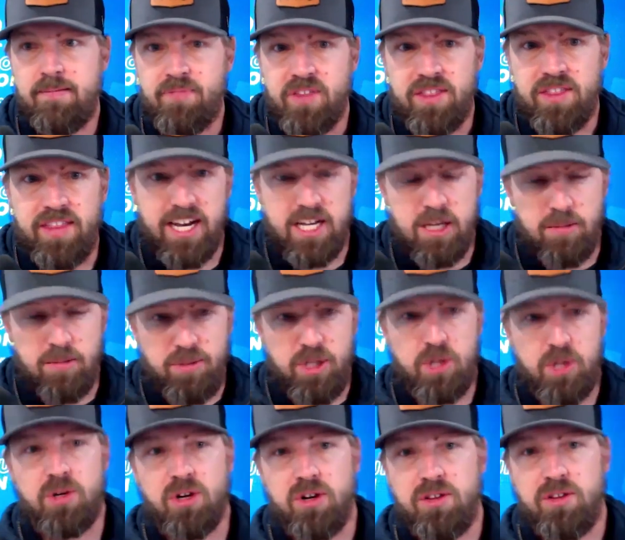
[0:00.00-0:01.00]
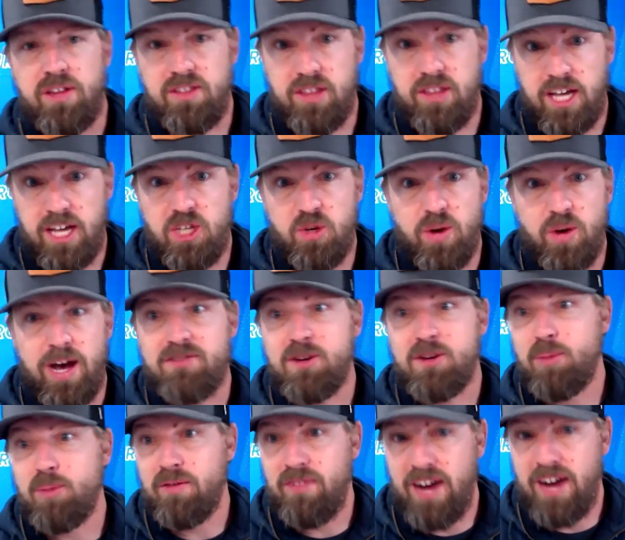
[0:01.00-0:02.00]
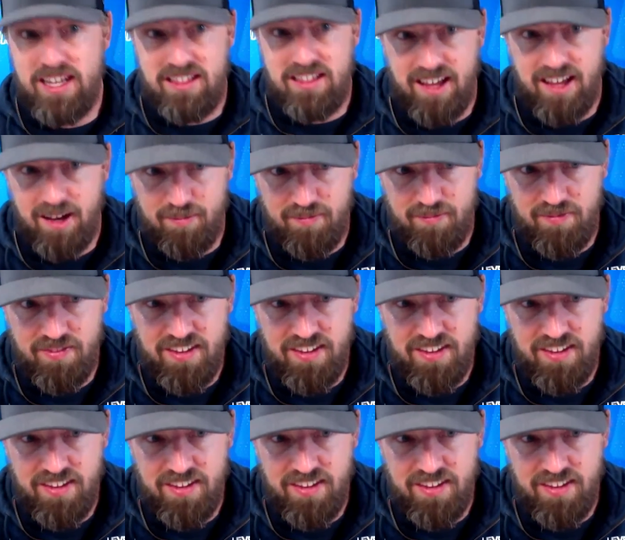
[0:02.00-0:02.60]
That computer that you have to provide them.